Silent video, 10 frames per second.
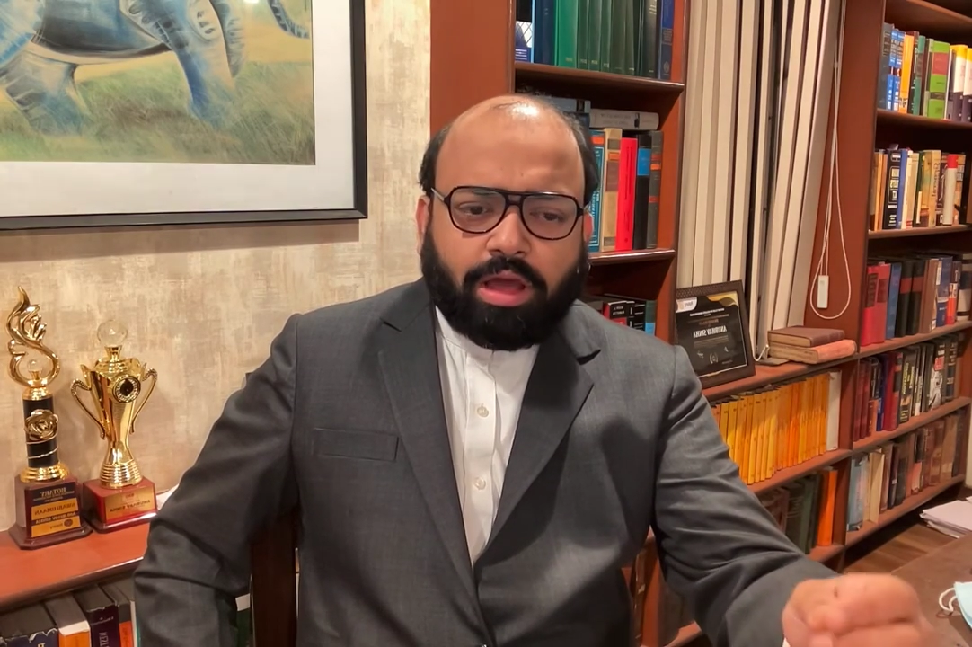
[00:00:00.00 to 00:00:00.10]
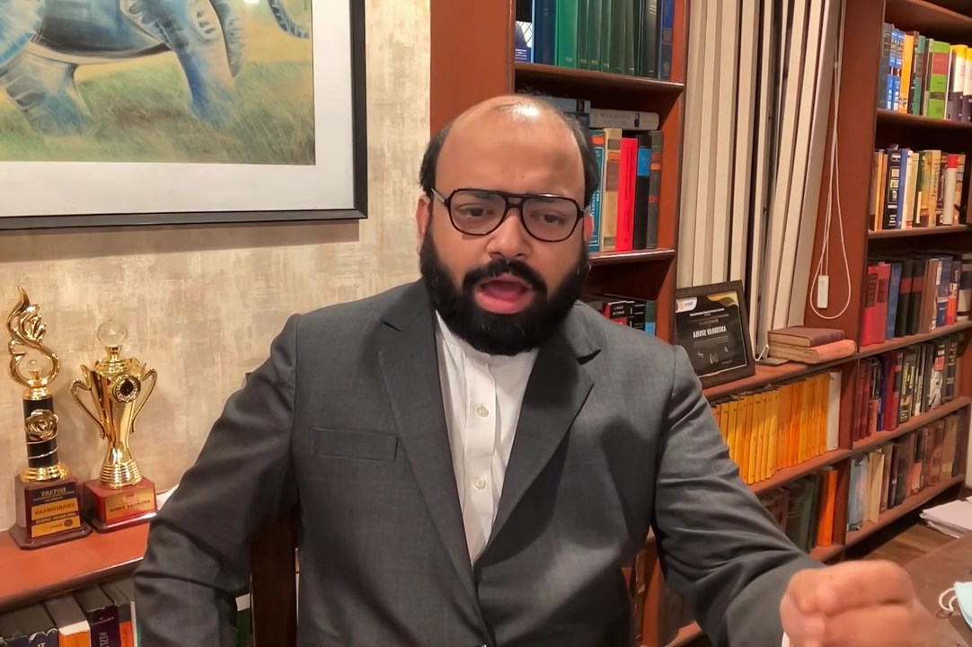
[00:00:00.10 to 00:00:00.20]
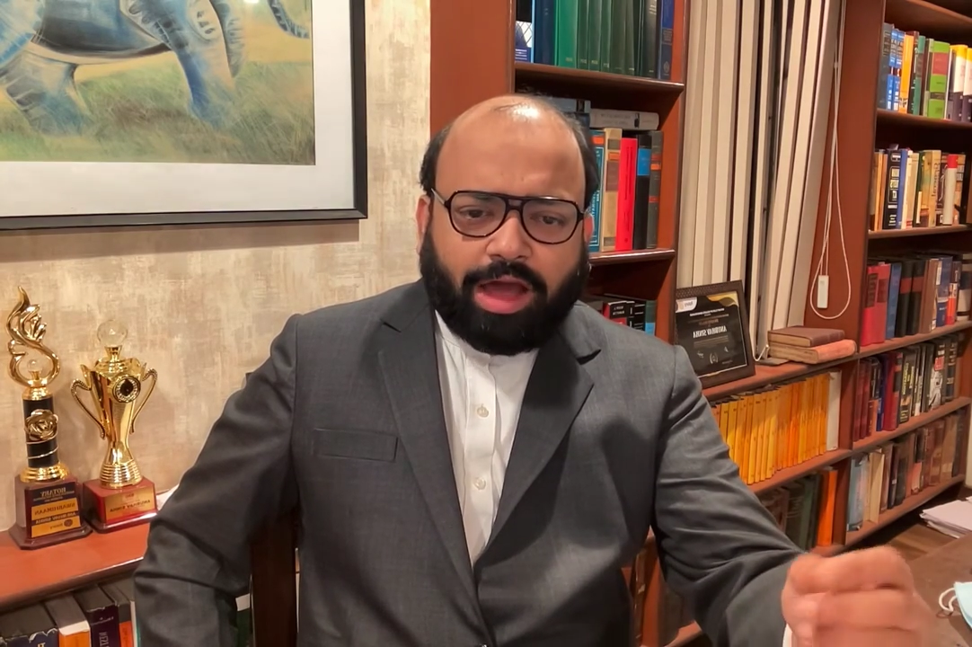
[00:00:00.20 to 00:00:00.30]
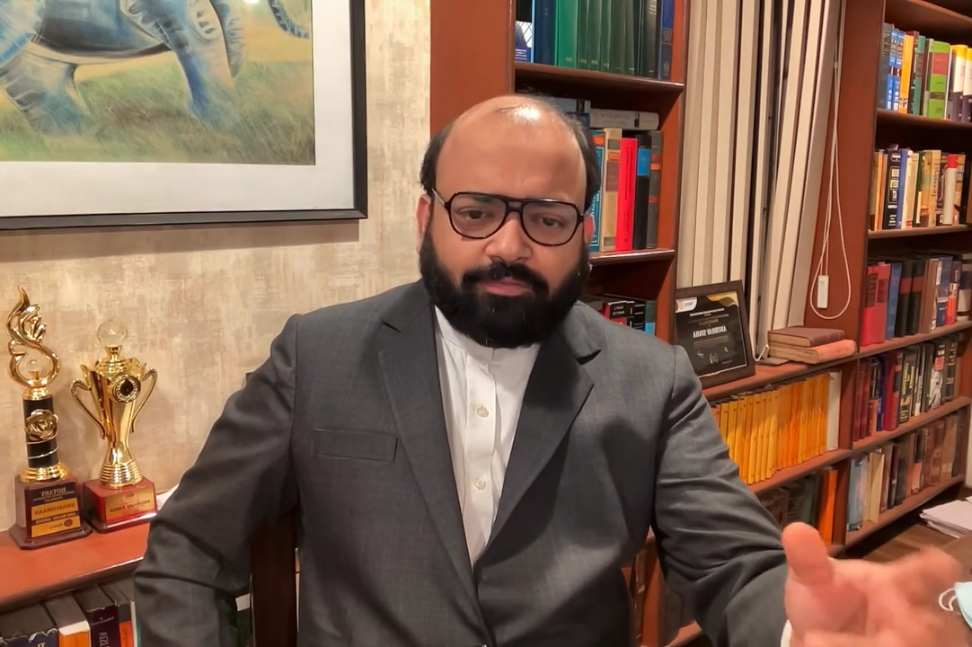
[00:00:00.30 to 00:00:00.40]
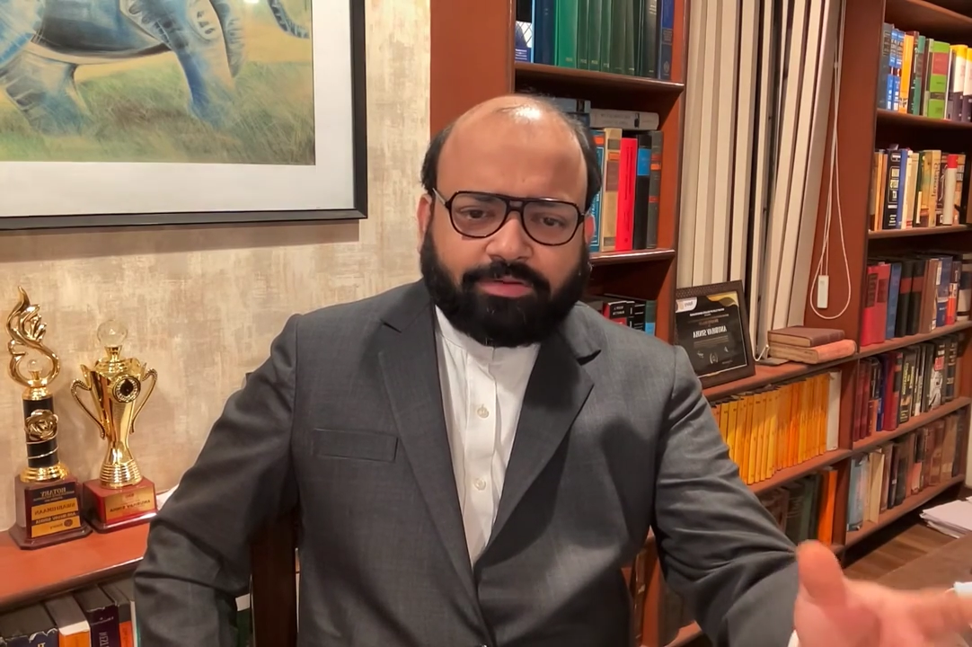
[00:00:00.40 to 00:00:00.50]

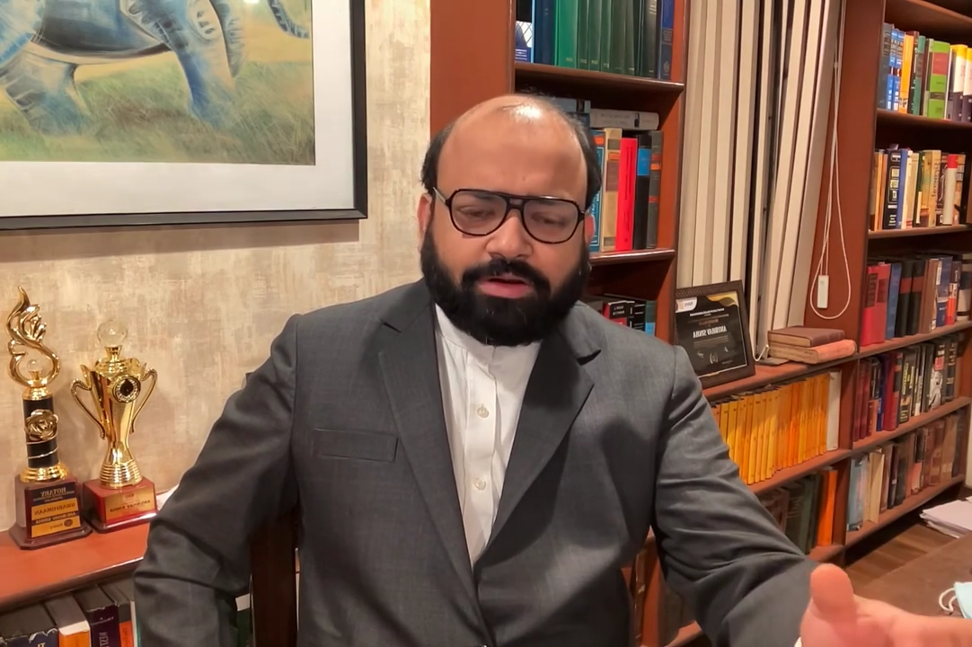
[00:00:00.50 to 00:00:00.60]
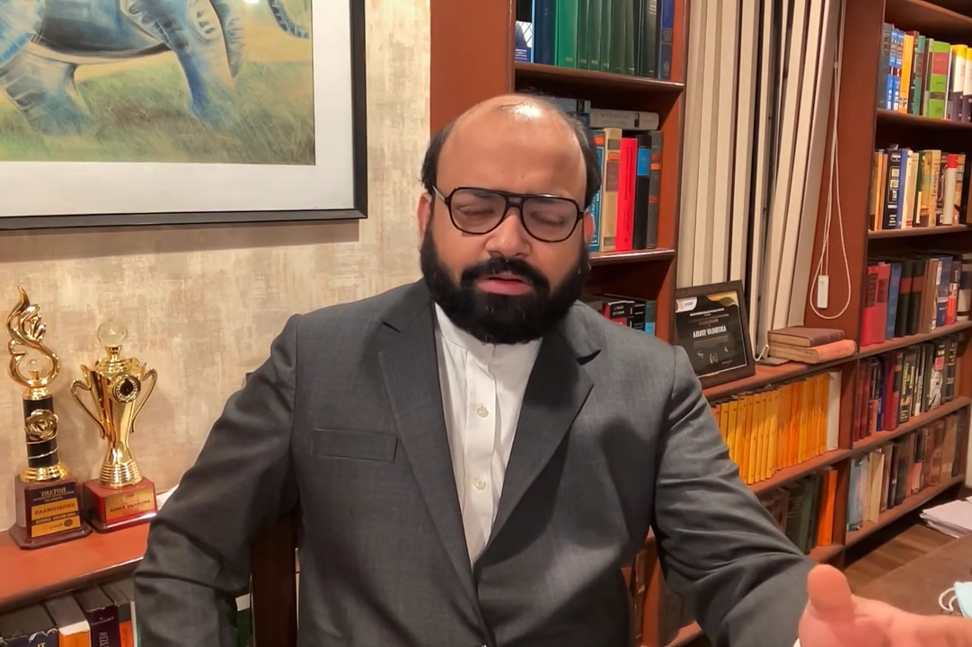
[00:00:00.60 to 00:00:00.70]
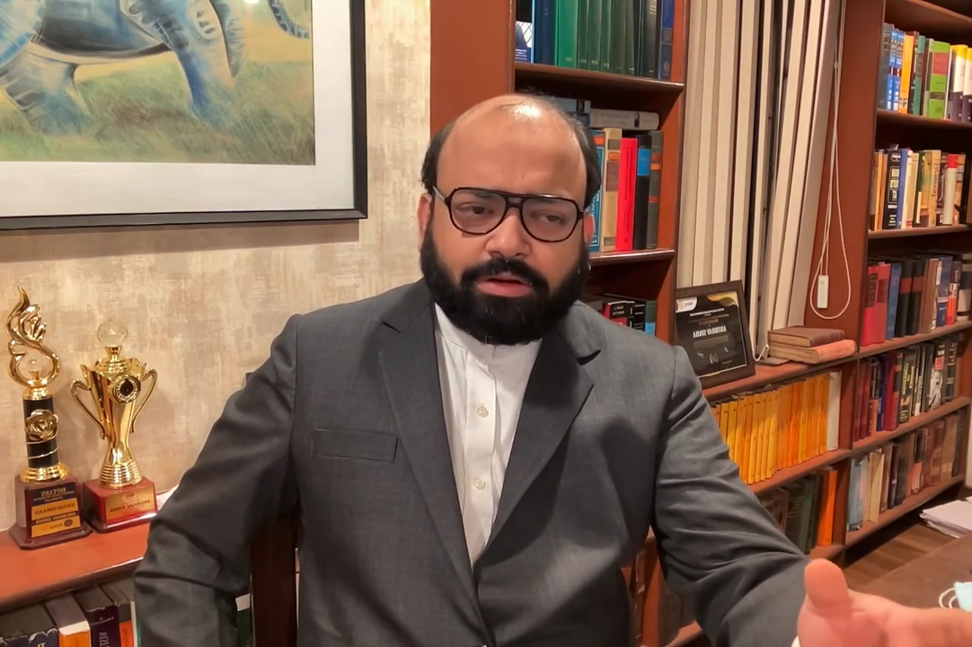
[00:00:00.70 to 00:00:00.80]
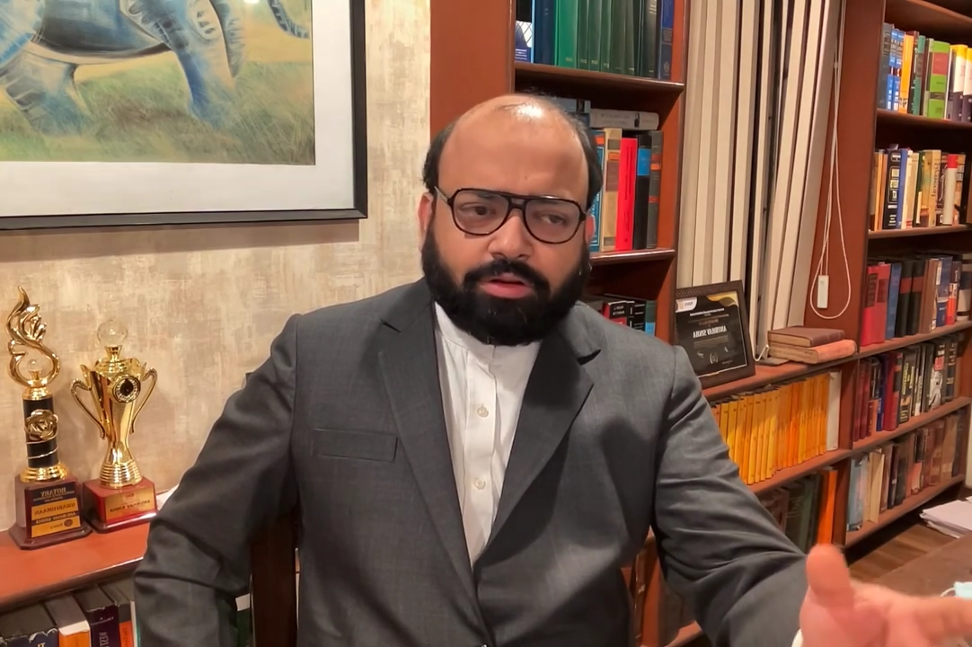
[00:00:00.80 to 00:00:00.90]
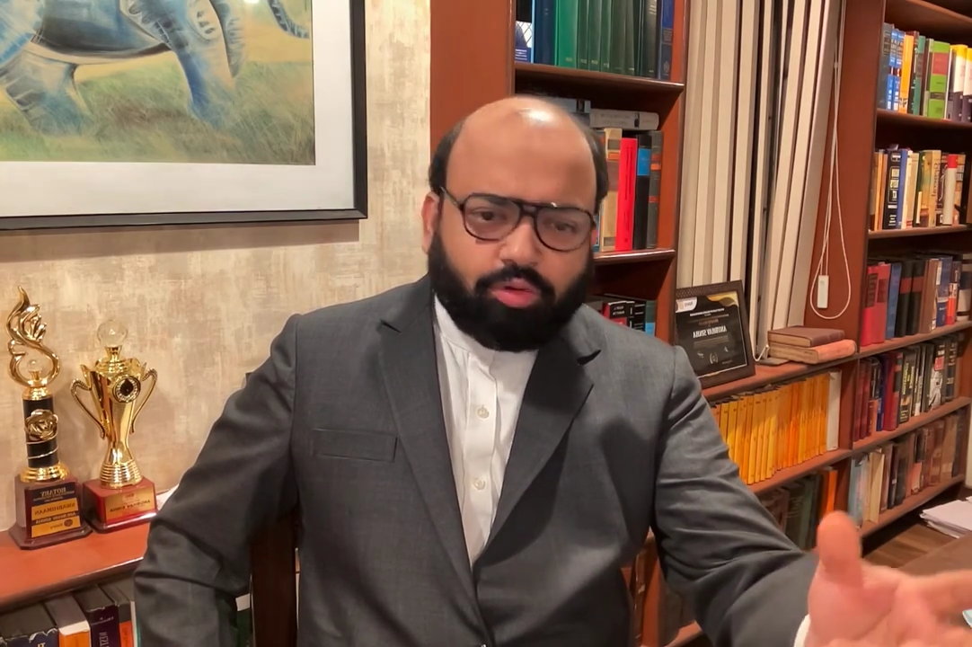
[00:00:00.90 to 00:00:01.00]

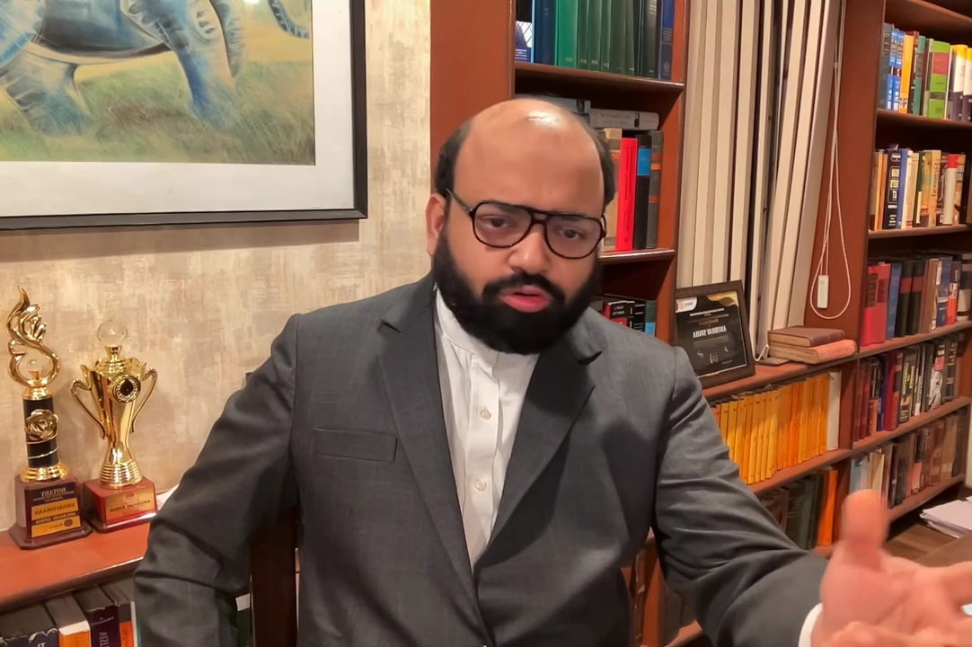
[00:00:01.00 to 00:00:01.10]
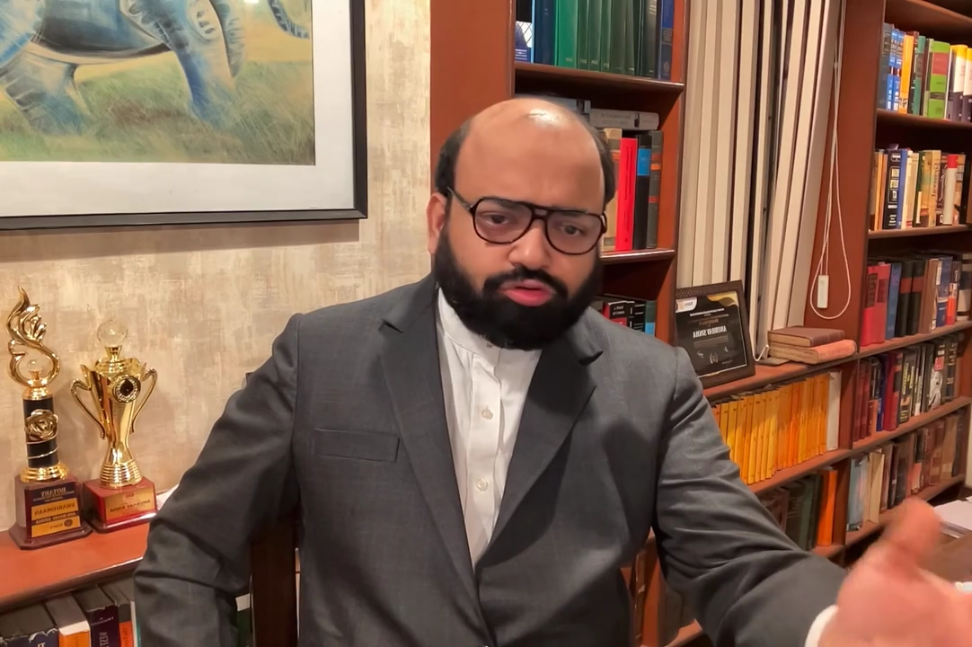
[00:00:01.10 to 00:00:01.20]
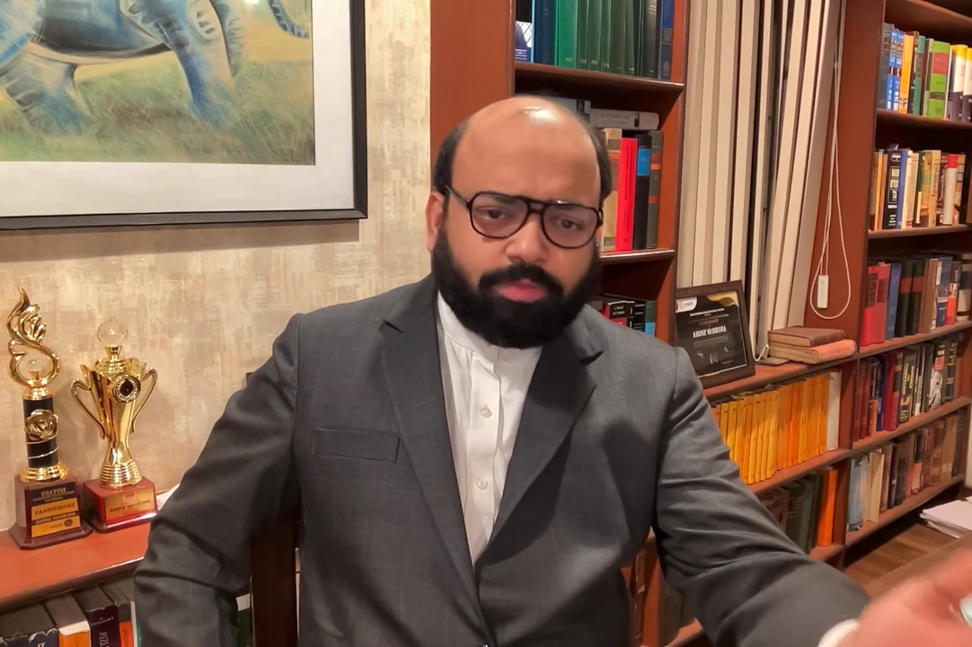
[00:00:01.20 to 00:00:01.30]
to